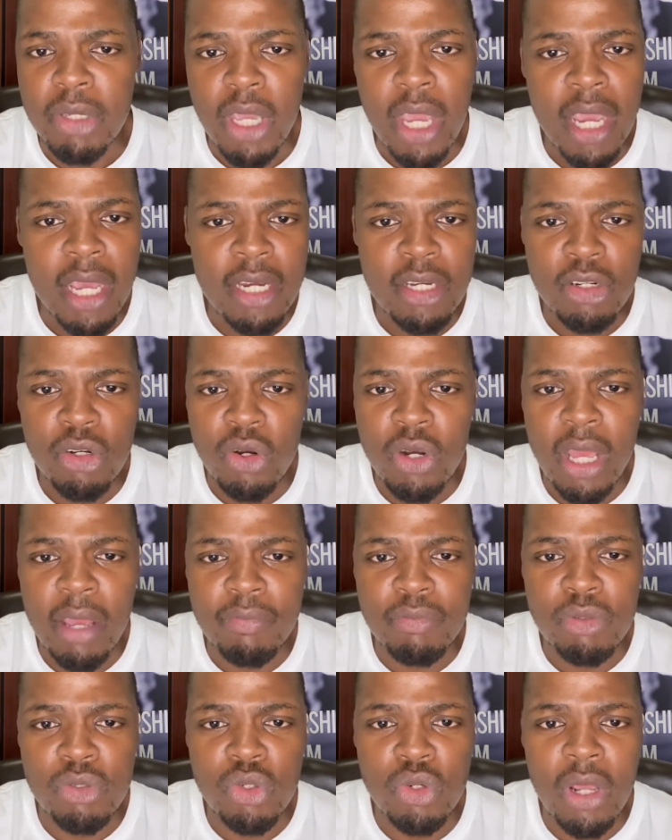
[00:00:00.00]
and you don't
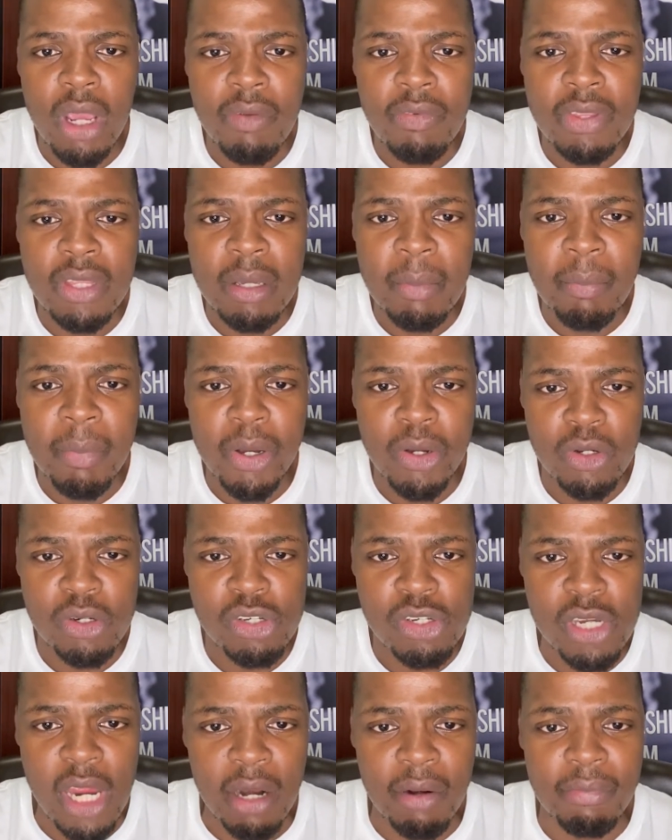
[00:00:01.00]
have to do everything by
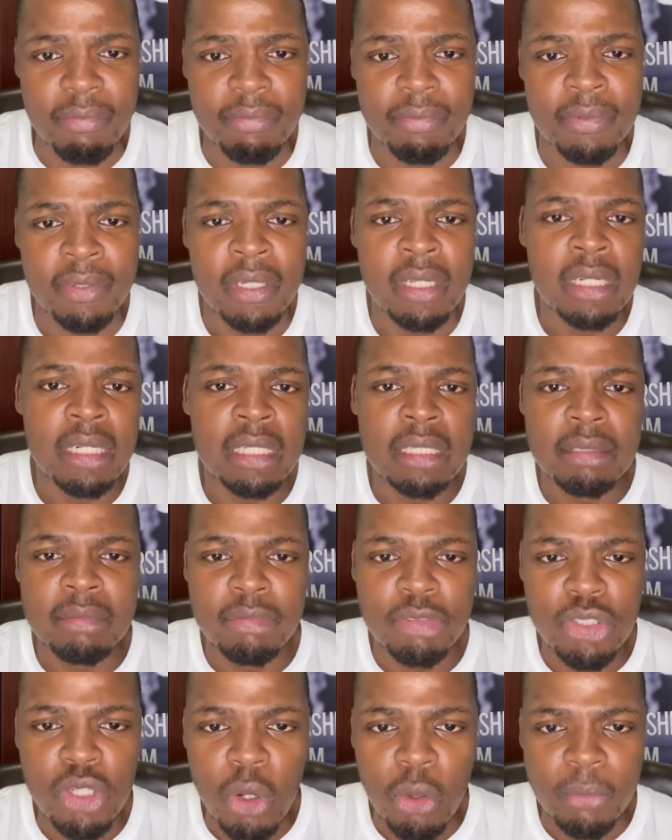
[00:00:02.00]
yourself.
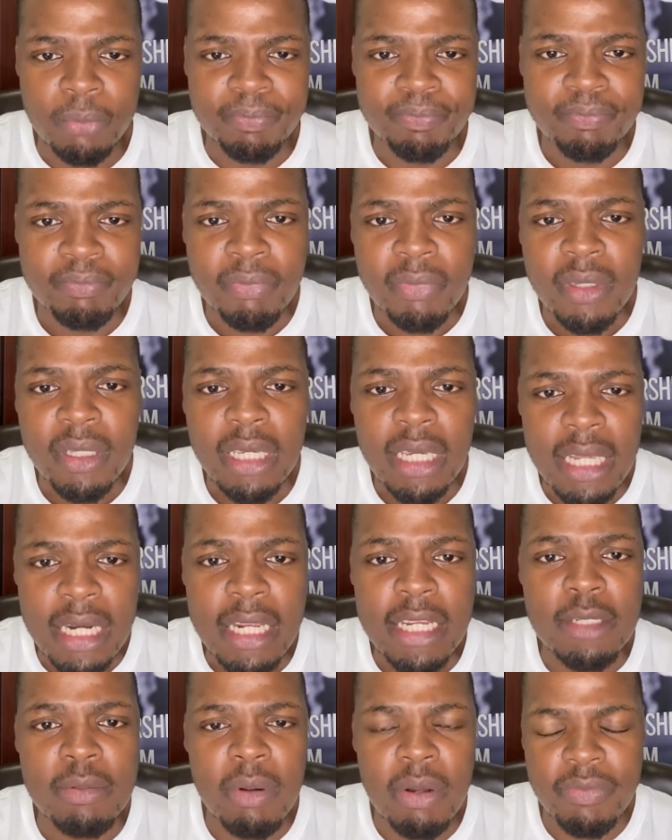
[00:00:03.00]
So it
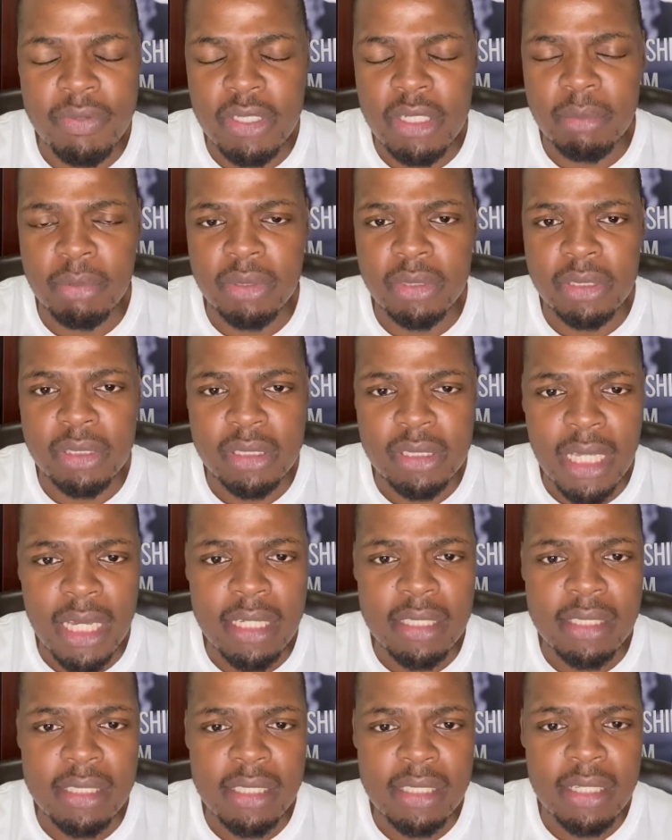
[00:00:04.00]
is profitable.
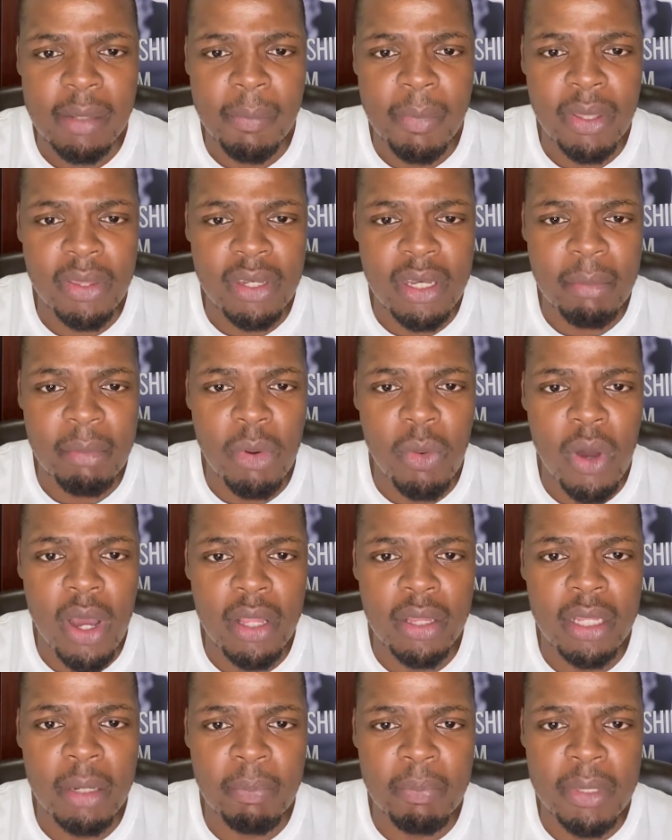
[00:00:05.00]
That's the myth number
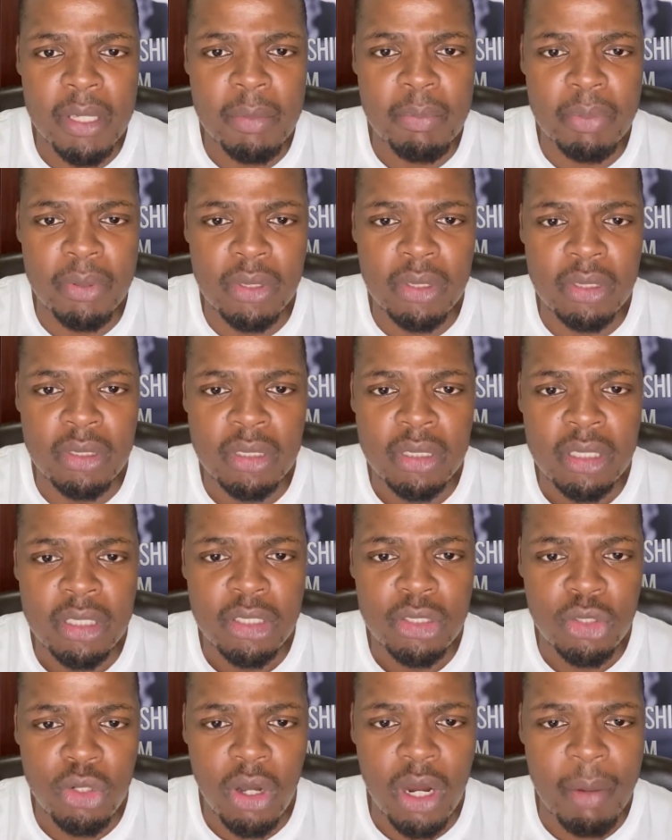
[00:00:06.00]
one that people
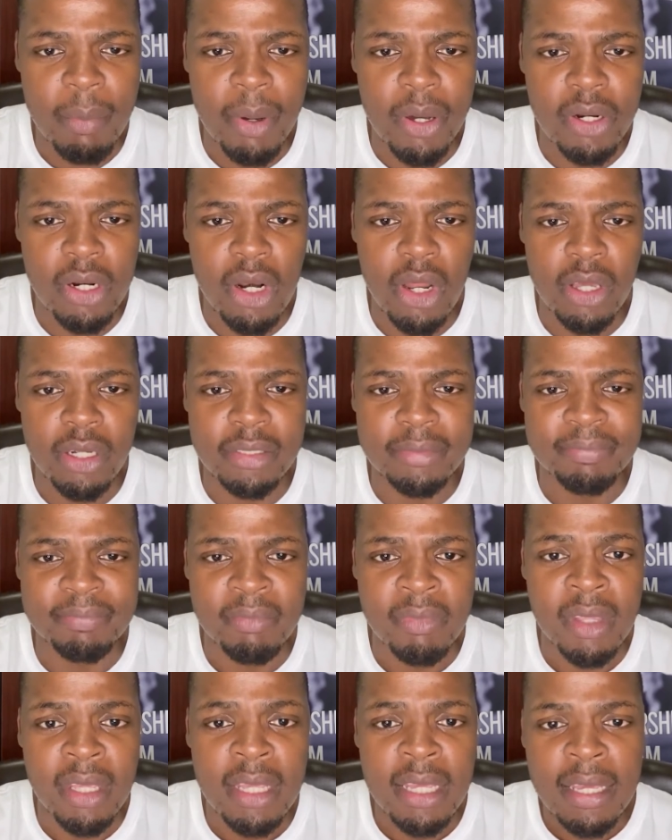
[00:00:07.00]
talk about a lot.
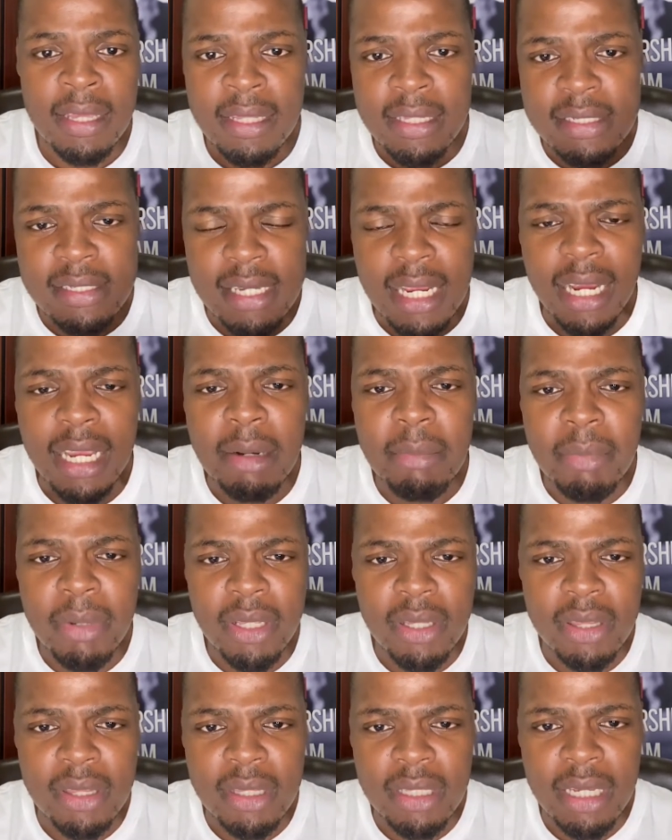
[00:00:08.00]
Second
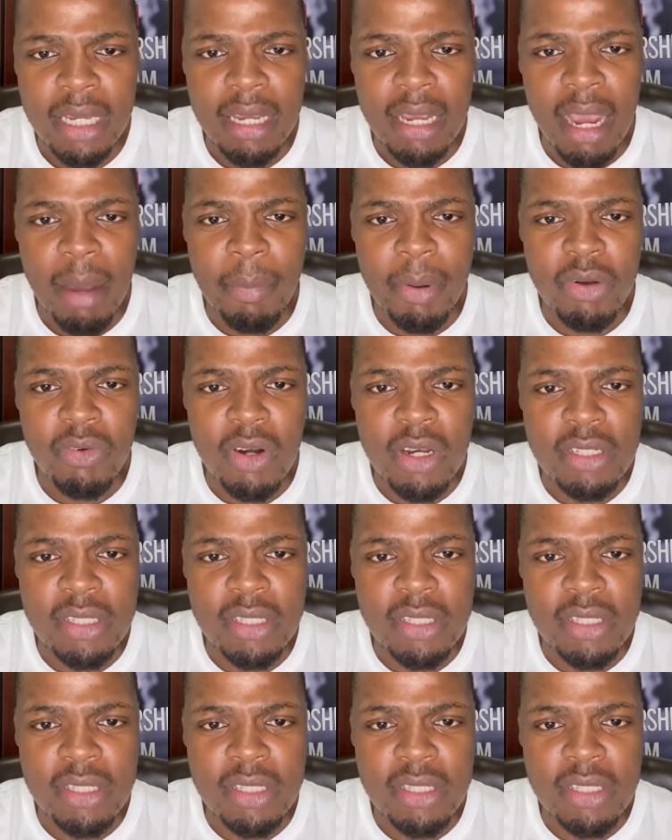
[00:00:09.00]
myth about real